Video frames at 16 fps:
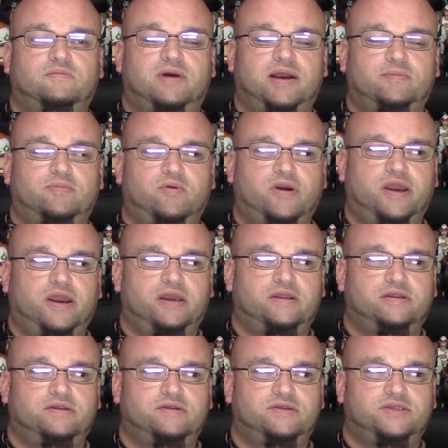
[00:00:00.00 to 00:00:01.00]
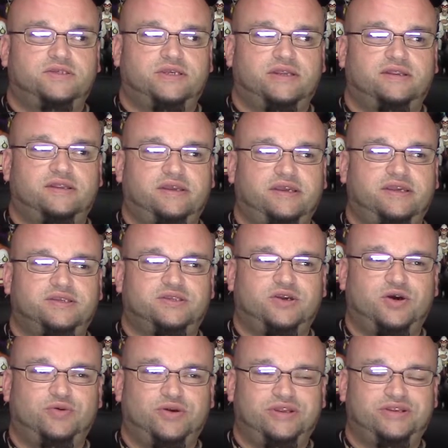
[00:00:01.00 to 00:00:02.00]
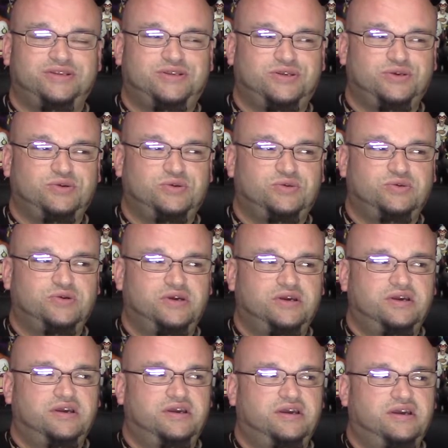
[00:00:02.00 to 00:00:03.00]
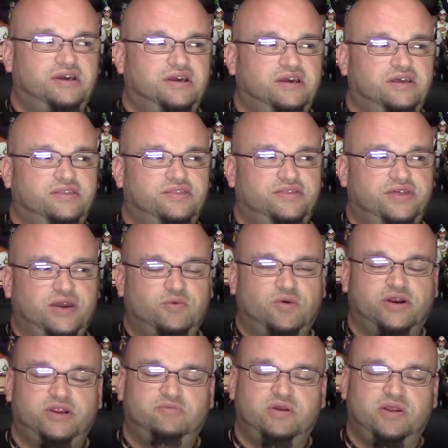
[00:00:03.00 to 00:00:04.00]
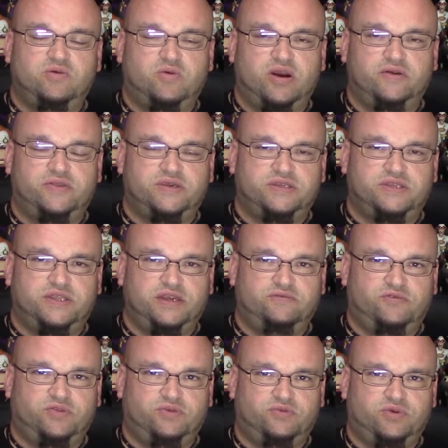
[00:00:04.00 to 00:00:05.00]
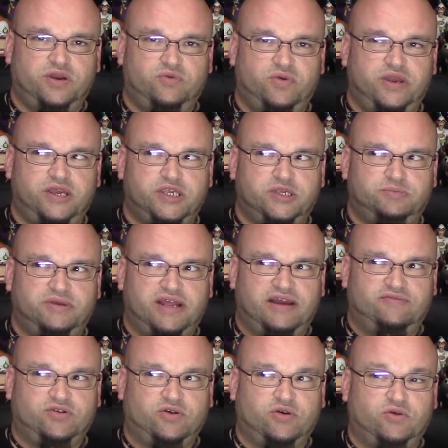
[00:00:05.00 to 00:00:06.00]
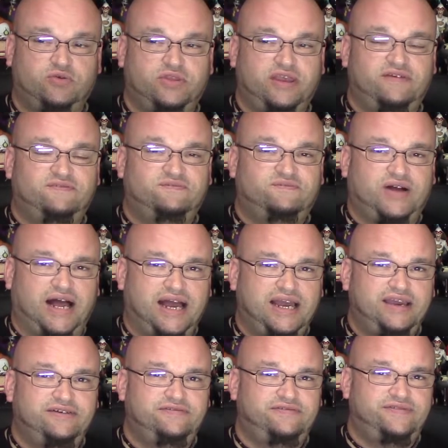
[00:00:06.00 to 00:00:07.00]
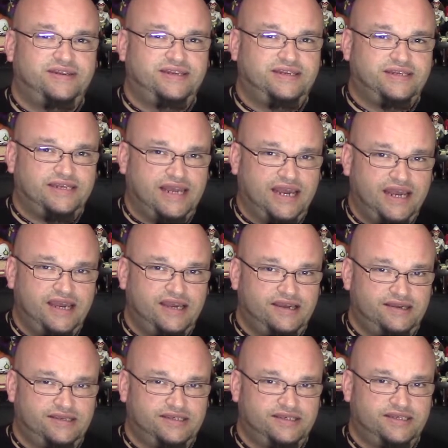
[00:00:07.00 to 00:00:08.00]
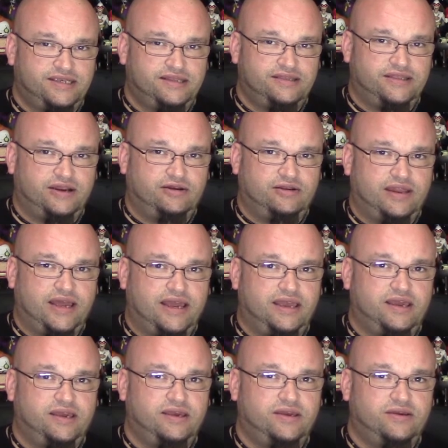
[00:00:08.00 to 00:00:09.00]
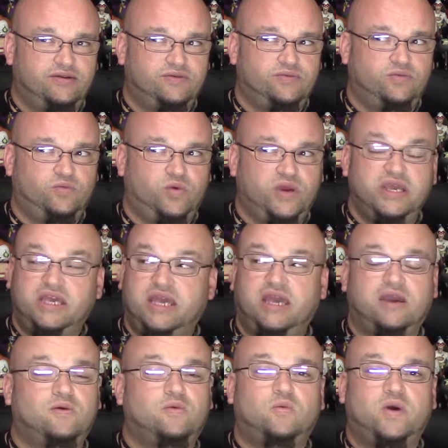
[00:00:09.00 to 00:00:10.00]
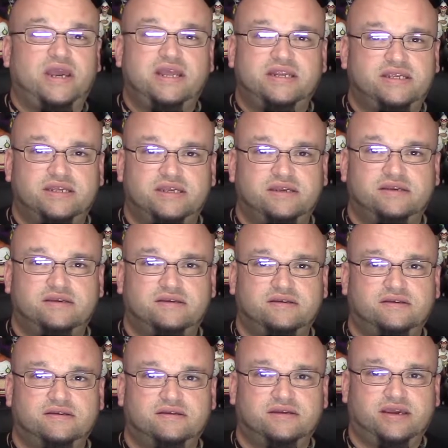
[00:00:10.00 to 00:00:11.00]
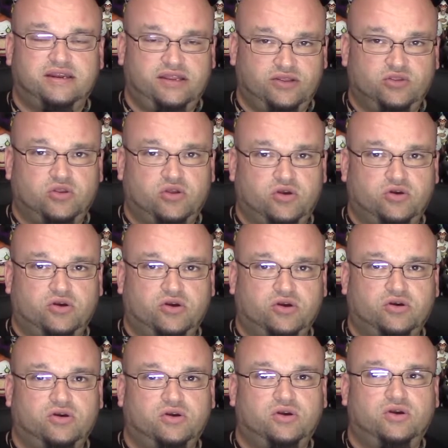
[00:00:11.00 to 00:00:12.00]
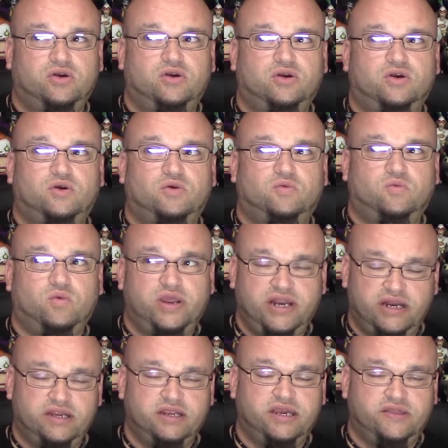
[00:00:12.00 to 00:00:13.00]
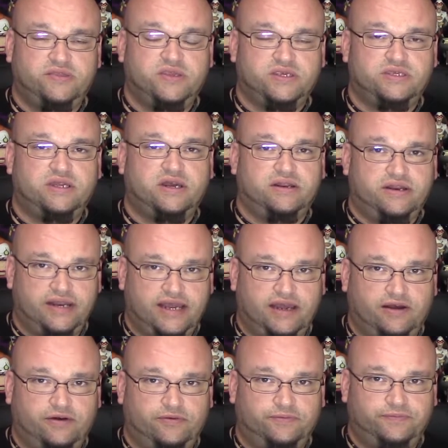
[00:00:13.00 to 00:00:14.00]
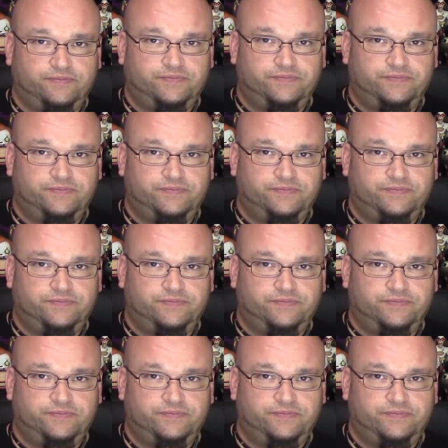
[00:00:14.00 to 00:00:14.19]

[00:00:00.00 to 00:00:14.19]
my brain suddenly is going to they wanted me to wear this thing for 3 weeks, but after only 5 days, they're like, we can't wait any longer. We need to get this done now.